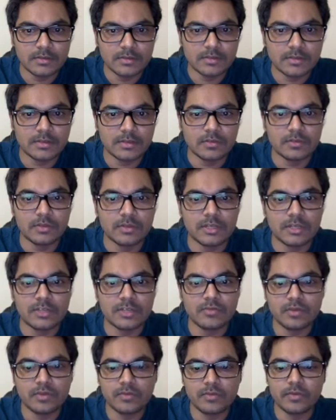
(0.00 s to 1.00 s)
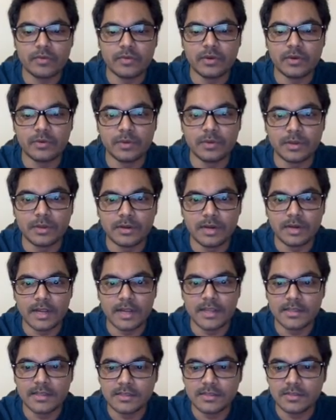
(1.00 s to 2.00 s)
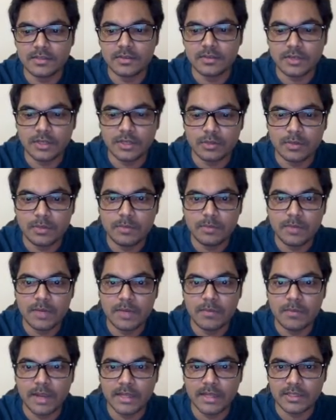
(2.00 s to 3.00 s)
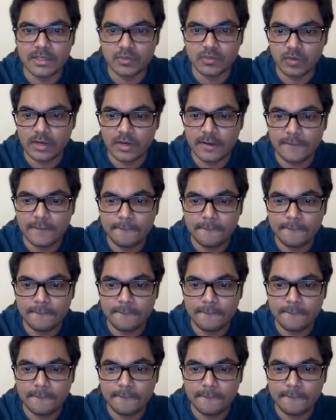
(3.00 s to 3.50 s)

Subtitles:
So that is what we will do here. High is going to be mid -1.